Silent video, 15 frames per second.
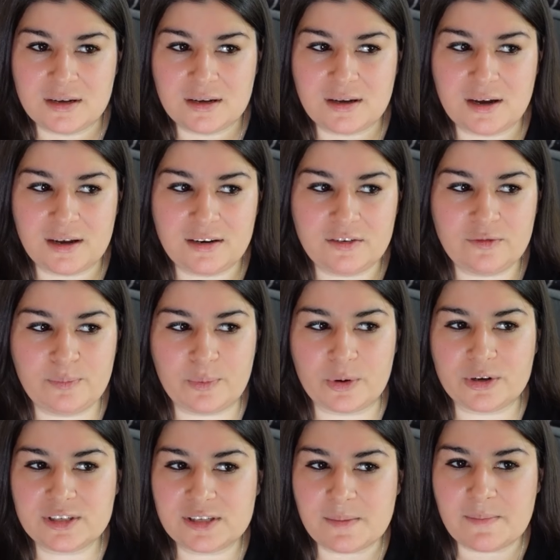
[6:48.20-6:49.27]
kind of
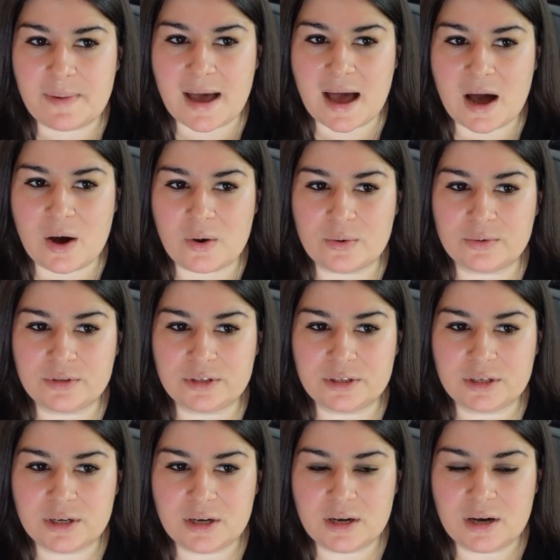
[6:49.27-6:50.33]
books about
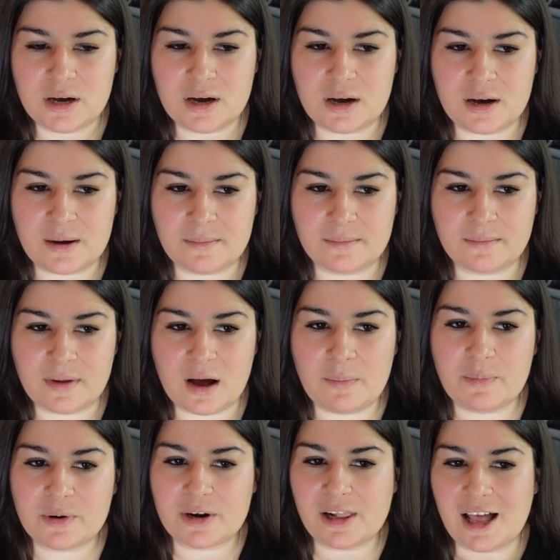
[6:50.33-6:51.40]

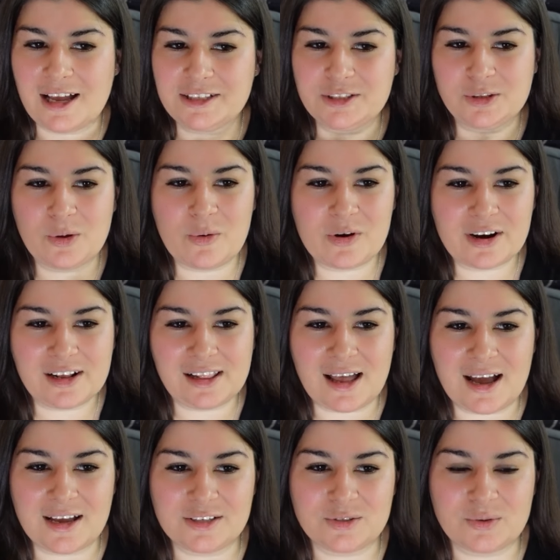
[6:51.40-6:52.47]
upper class, lower
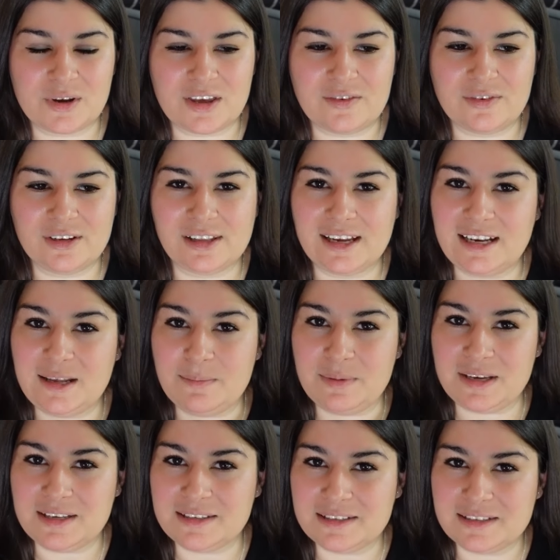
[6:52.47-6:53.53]
class, or even Lady
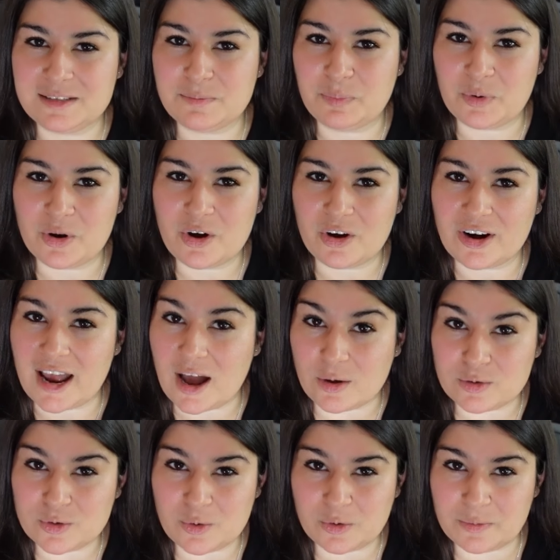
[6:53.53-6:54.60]
Beaton's book on
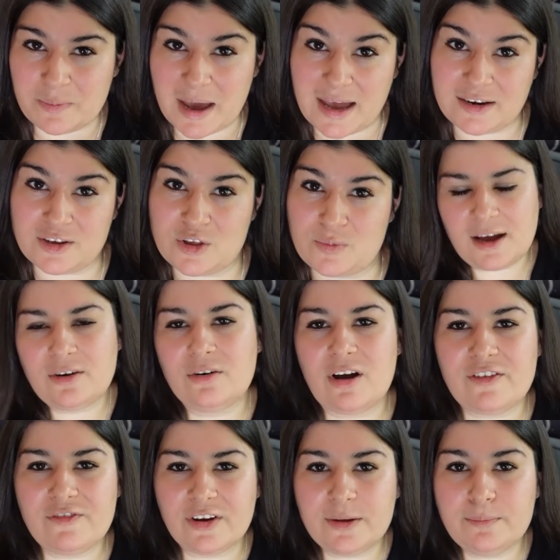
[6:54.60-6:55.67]
household management, I don't know,
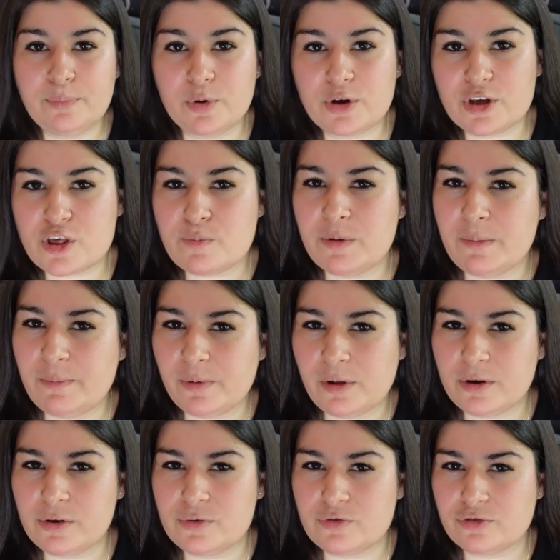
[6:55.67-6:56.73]
I find bookish people
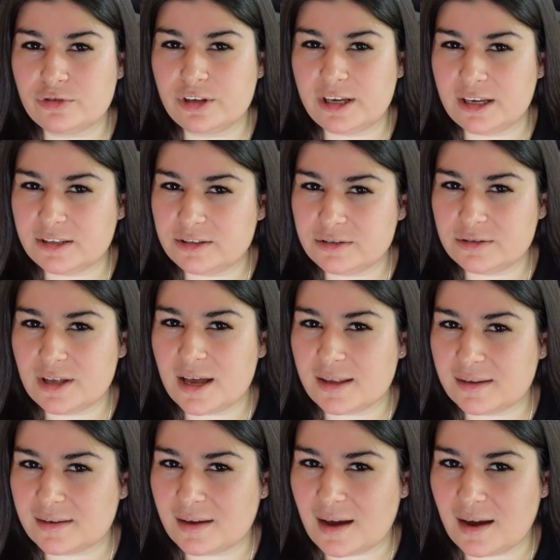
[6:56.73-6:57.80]
are usually into
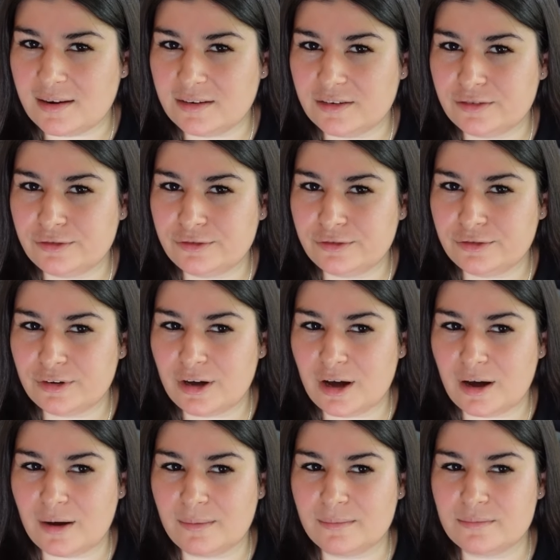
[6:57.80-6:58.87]
that kind of
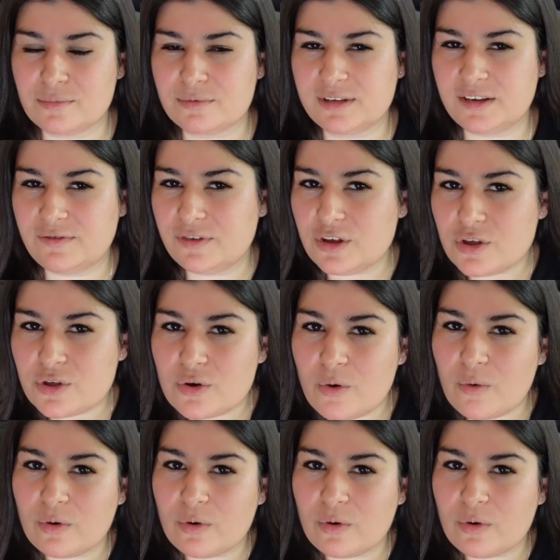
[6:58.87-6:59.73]
TV show